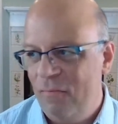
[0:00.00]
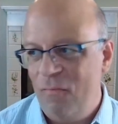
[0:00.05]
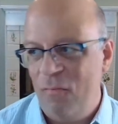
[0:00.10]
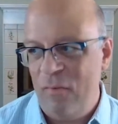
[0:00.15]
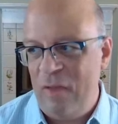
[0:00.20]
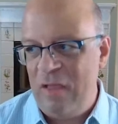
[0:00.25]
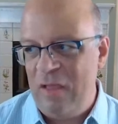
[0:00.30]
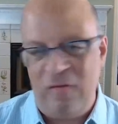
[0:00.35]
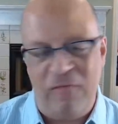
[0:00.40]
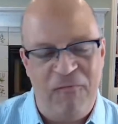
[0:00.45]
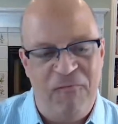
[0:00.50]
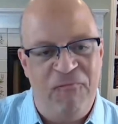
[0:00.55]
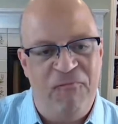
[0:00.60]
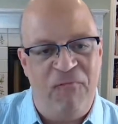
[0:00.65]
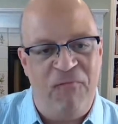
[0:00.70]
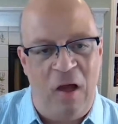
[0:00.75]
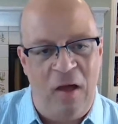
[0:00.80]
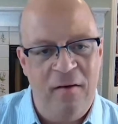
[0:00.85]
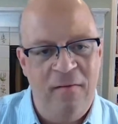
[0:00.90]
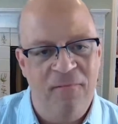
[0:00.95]
it's
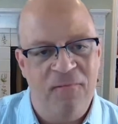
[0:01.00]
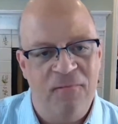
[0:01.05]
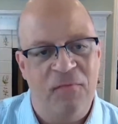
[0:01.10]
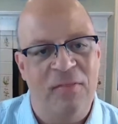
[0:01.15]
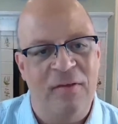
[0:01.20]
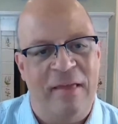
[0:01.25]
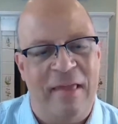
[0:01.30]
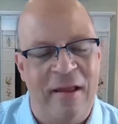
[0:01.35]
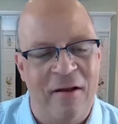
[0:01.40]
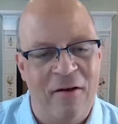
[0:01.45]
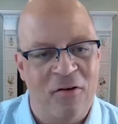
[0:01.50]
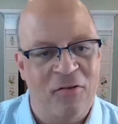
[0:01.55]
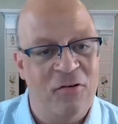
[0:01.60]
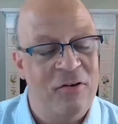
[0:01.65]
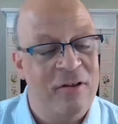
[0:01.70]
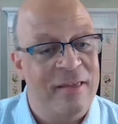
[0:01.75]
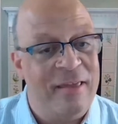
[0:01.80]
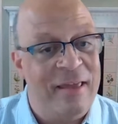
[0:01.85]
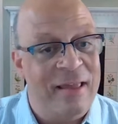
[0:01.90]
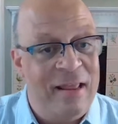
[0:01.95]
fun for the character
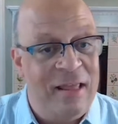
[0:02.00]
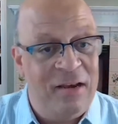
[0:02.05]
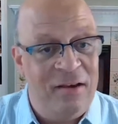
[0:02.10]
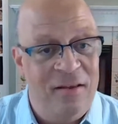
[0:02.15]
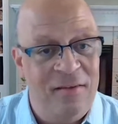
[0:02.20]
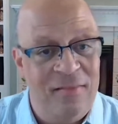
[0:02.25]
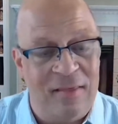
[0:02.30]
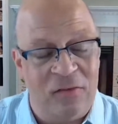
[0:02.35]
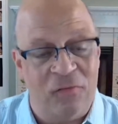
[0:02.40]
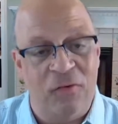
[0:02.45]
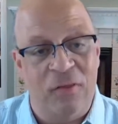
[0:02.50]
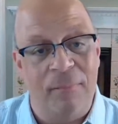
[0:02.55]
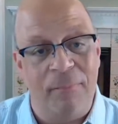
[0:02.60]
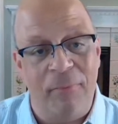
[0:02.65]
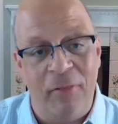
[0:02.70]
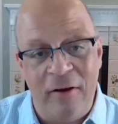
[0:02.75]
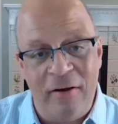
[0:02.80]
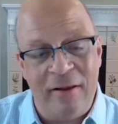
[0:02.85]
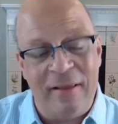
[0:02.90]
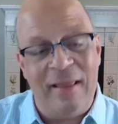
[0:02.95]
to get into this, for the
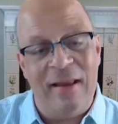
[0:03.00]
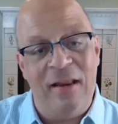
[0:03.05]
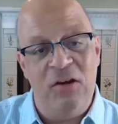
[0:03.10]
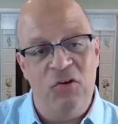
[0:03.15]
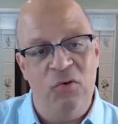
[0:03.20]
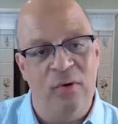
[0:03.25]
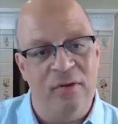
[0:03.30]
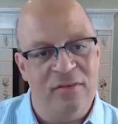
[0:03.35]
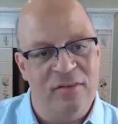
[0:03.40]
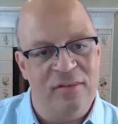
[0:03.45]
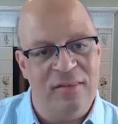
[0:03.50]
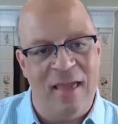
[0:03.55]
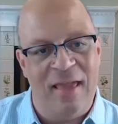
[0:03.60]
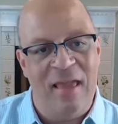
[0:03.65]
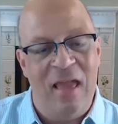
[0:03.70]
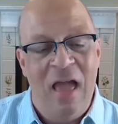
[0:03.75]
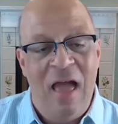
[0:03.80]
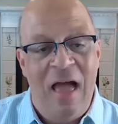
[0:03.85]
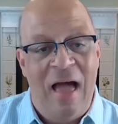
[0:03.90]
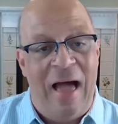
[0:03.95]
player to get into it and say,